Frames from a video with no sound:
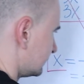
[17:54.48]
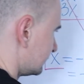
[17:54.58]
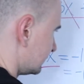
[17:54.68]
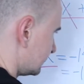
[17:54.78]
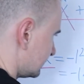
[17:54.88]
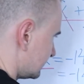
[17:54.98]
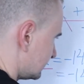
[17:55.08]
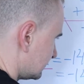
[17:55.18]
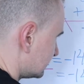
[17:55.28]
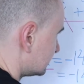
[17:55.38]

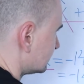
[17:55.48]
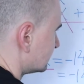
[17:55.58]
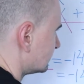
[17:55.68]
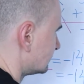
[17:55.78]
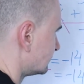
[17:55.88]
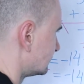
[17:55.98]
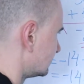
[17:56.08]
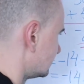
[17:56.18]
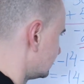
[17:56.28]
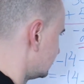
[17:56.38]

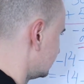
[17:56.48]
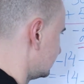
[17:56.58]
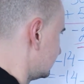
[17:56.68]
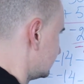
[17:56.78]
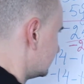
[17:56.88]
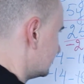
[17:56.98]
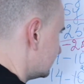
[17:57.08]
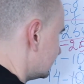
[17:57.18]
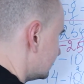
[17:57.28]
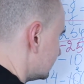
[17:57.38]

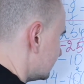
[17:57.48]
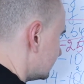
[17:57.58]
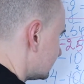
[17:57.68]
(no one is talking)